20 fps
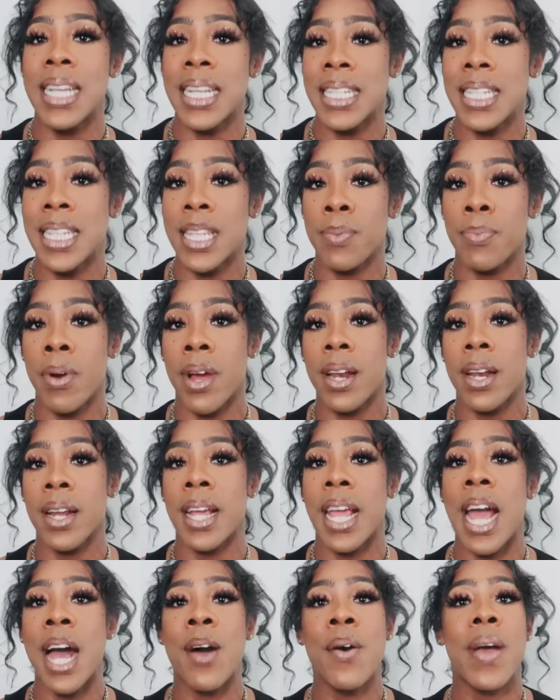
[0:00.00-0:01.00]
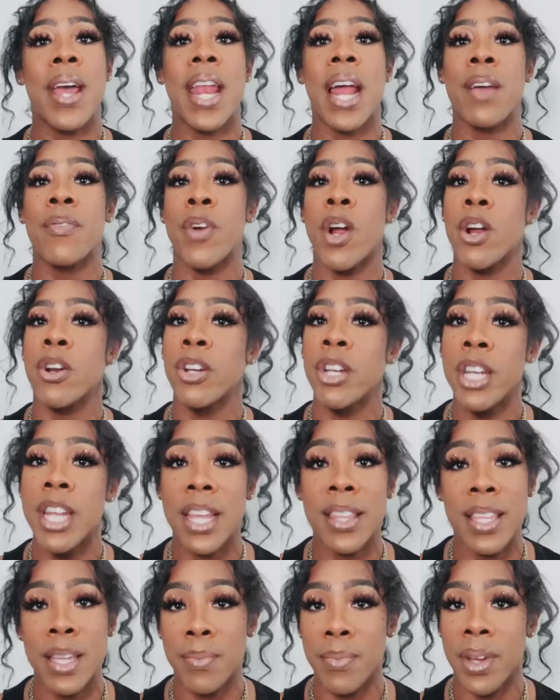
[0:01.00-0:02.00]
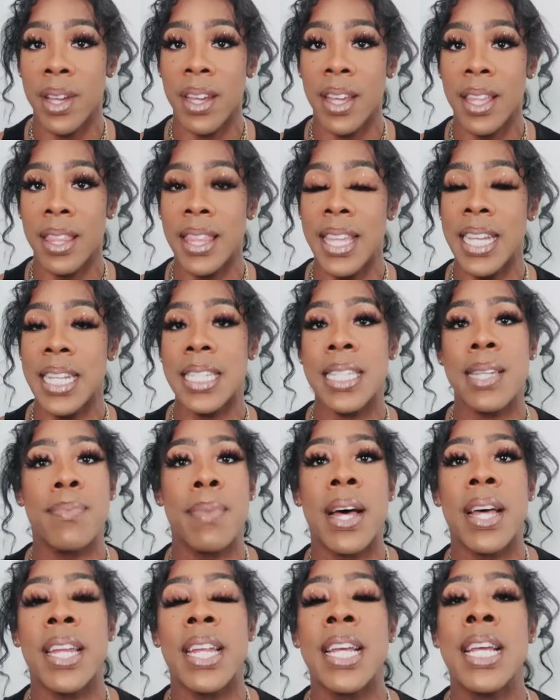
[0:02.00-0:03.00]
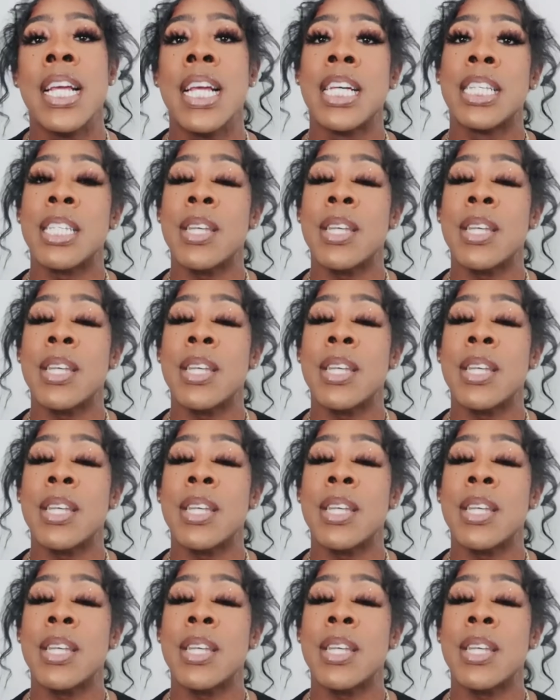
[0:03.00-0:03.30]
tested the product out, and I've heard nothing but good things about it.